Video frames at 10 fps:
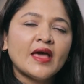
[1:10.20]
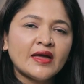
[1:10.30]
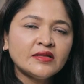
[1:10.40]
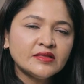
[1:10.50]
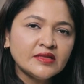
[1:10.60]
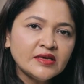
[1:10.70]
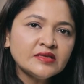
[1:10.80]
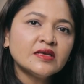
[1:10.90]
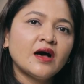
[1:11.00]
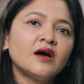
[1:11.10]
And
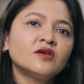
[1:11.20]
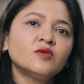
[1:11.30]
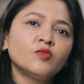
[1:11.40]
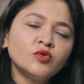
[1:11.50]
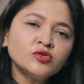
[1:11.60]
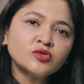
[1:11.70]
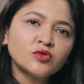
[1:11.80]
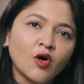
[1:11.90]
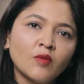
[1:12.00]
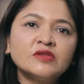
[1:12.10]
these are the most
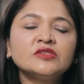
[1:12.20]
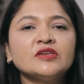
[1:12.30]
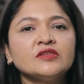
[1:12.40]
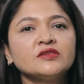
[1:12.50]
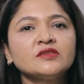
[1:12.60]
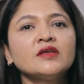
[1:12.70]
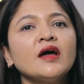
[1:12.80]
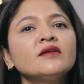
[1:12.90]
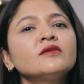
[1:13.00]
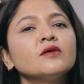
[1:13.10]
common changes
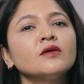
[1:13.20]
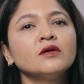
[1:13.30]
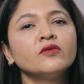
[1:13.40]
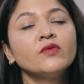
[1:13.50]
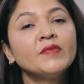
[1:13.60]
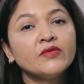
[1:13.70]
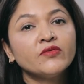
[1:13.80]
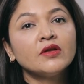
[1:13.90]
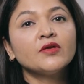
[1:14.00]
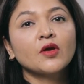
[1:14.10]
that women
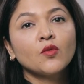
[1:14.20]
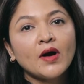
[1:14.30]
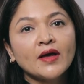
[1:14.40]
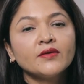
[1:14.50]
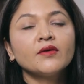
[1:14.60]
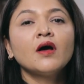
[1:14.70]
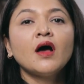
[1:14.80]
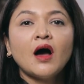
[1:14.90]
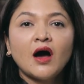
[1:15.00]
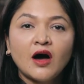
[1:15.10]
will require
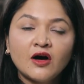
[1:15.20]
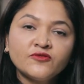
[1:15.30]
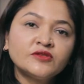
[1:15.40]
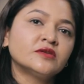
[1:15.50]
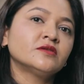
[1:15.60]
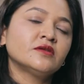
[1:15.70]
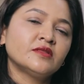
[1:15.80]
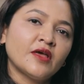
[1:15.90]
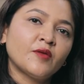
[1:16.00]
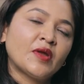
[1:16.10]
after
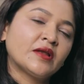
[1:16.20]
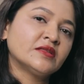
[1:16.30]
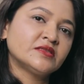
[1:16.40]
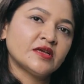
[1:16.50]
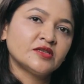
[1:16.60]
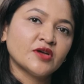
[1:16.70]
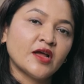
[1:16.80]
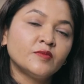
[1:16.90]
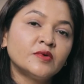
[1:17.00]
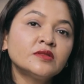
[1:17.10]
their pregnancy and
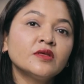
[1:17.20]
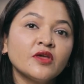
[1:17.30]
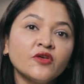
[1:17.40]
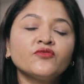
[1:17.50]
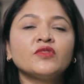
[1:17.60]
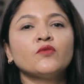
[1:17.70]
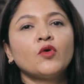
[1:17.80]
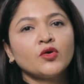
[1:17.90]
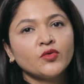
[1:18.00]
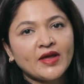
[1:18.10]
childbirth if they
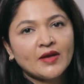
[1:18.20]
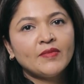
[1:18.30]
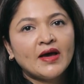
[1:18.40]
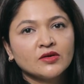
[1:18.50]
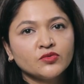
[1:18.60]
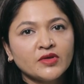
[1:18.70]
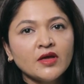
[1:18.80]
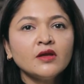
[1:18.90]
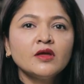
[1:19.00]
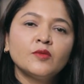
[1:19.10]
want to get back to
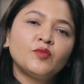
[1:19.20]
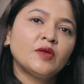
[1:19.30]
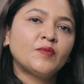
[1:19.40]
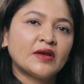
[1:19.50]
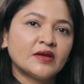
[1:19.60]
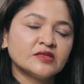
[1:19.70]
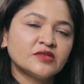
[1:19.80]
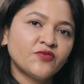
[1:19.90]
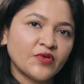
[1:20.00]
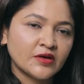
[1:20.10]
their
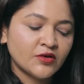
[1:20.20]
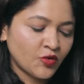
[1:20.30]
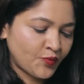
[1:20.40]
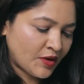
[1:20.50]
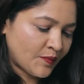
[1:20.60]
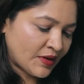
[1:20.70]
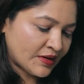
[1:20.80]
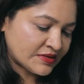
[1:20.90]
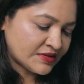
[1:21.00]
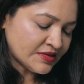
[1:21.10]
pre-pregnancy figure or
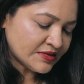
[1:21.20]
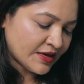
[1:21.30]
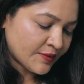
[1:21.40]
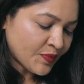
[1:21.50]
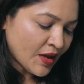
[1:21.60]
pre-pregnancy state.